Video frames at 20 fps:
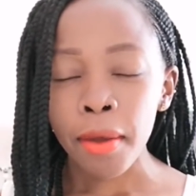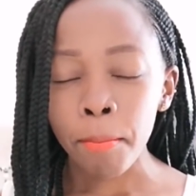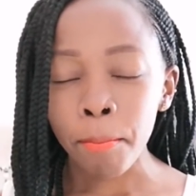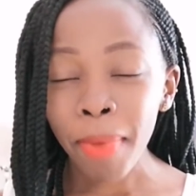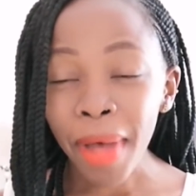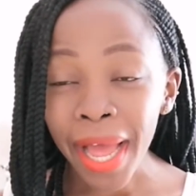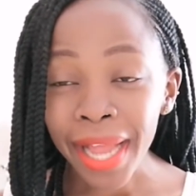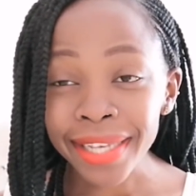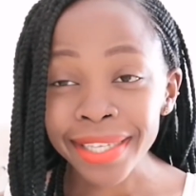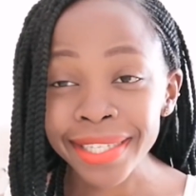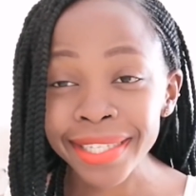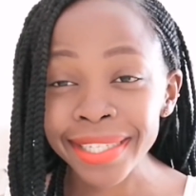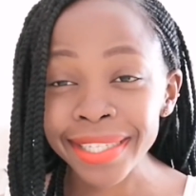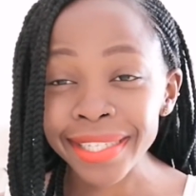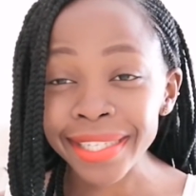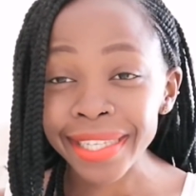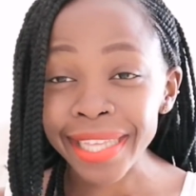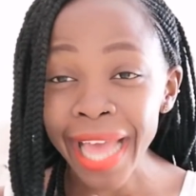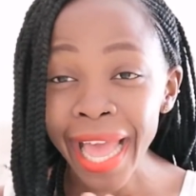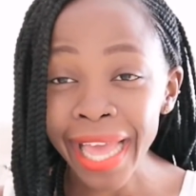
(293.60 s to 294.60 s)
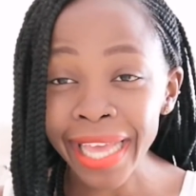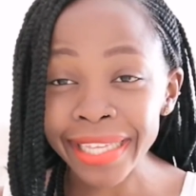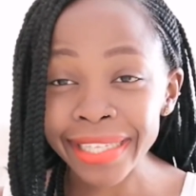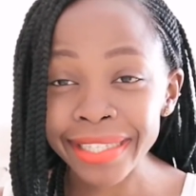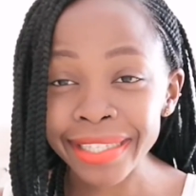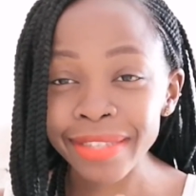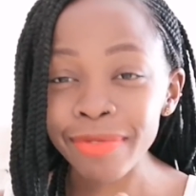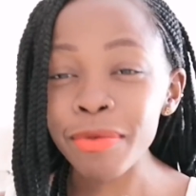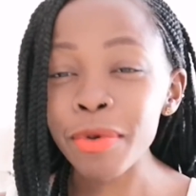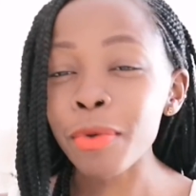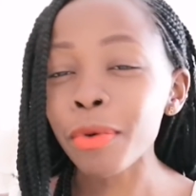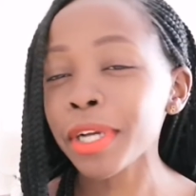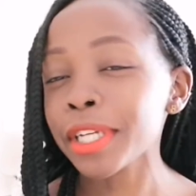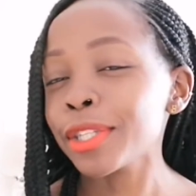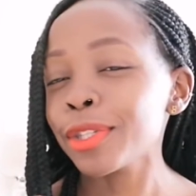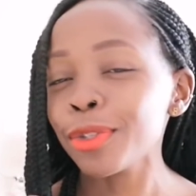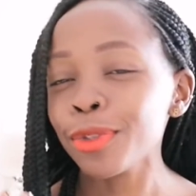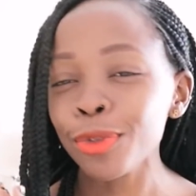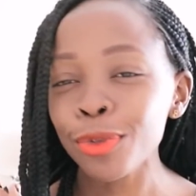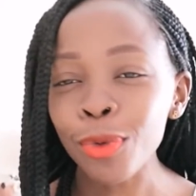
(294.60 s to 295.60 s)
But guys, we
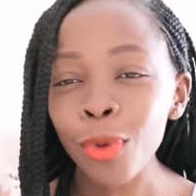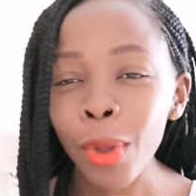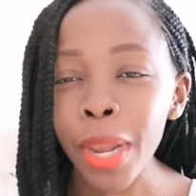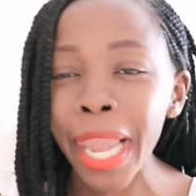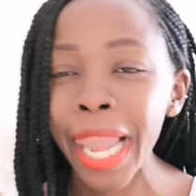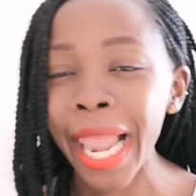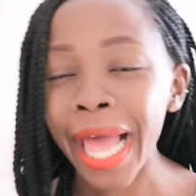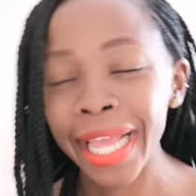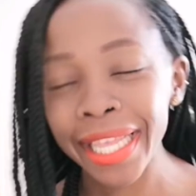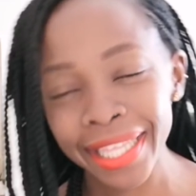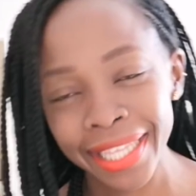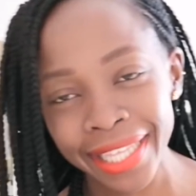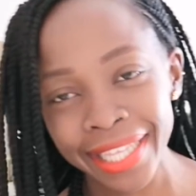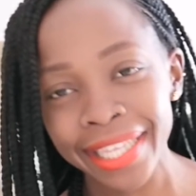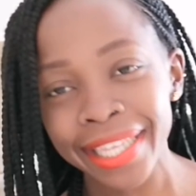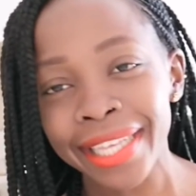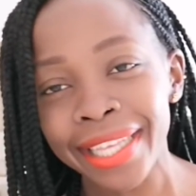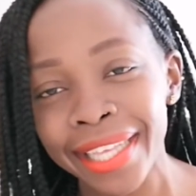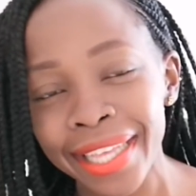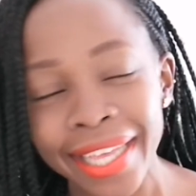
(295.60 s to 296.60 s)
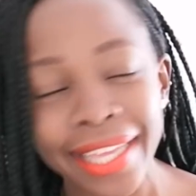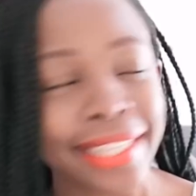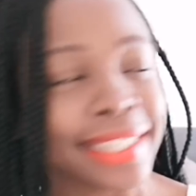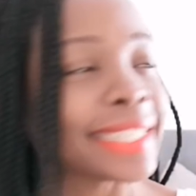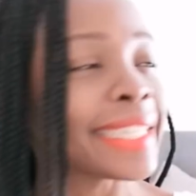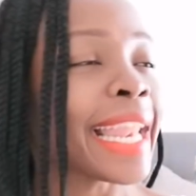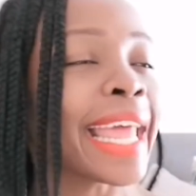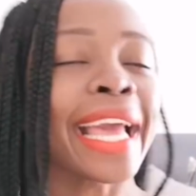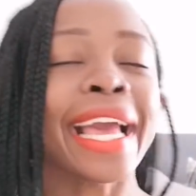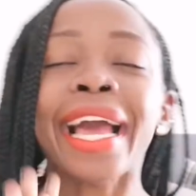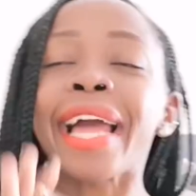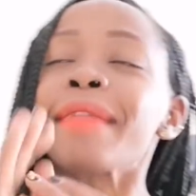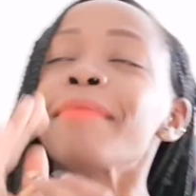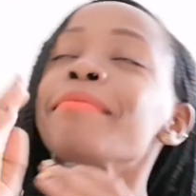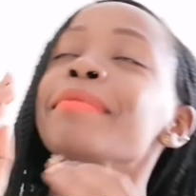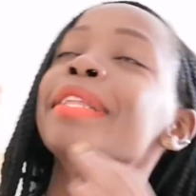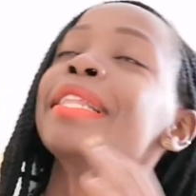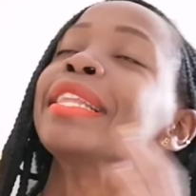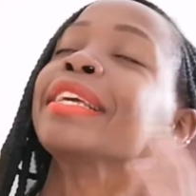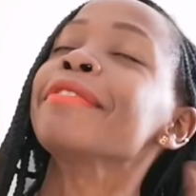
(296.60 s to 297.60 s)
were so lucky. It's like
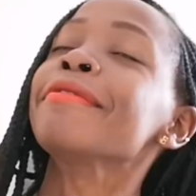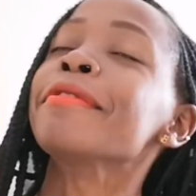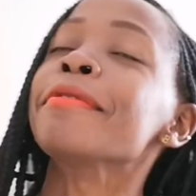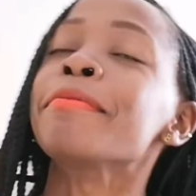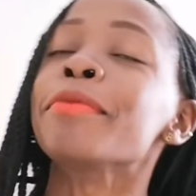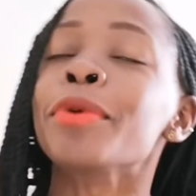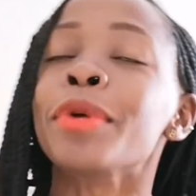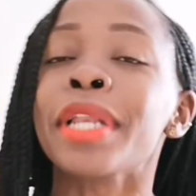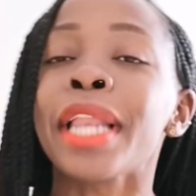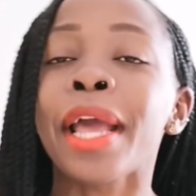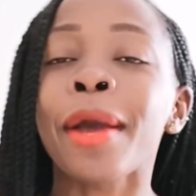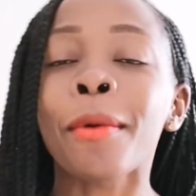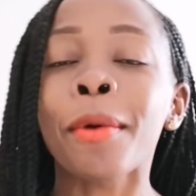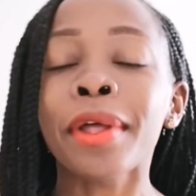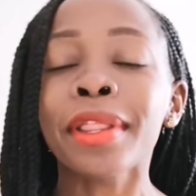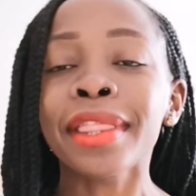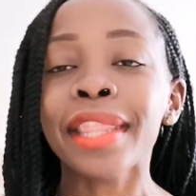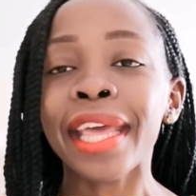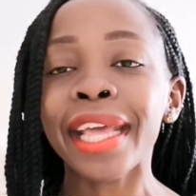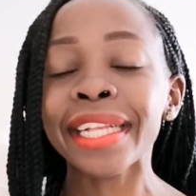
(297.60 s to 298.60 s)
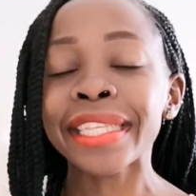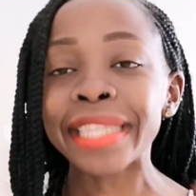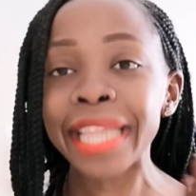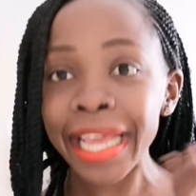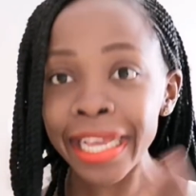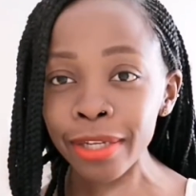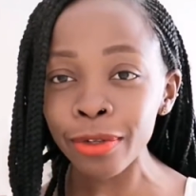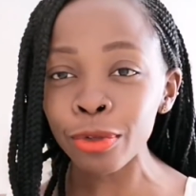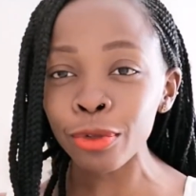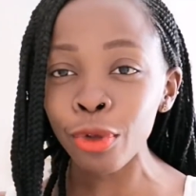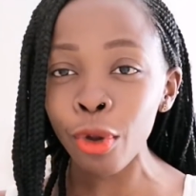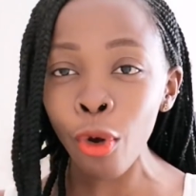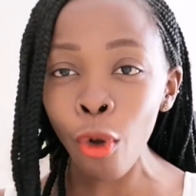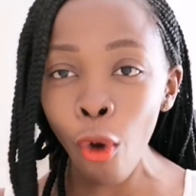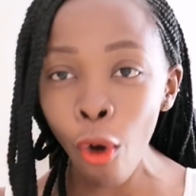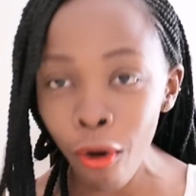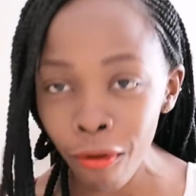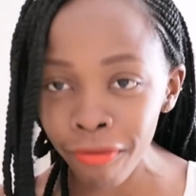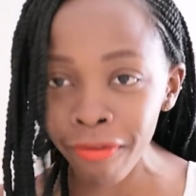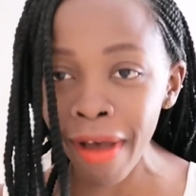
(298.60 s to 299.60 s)
unbelievable. It's like it was
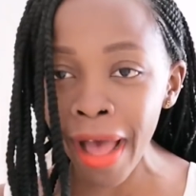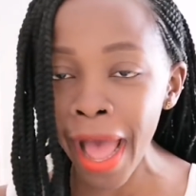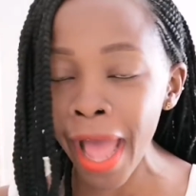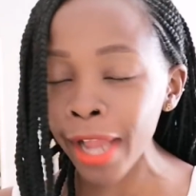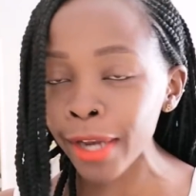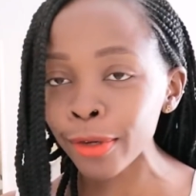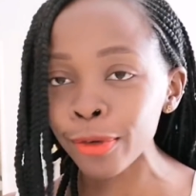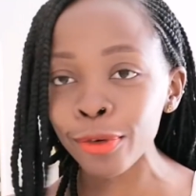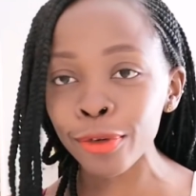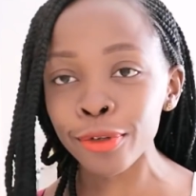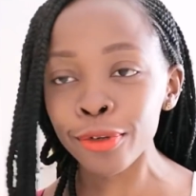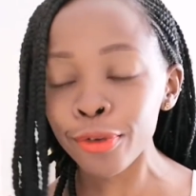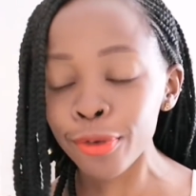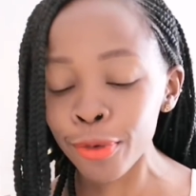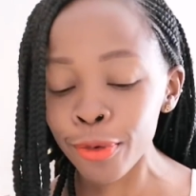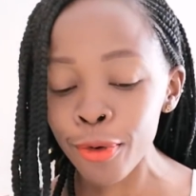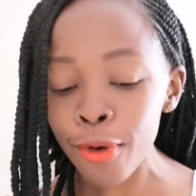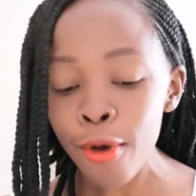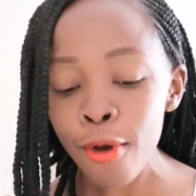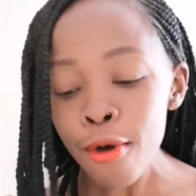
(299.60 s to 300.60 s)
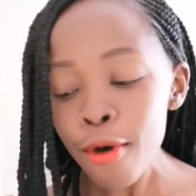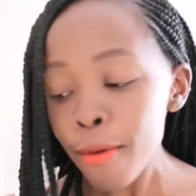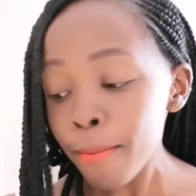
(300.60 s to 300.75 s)
on offer. I do not know.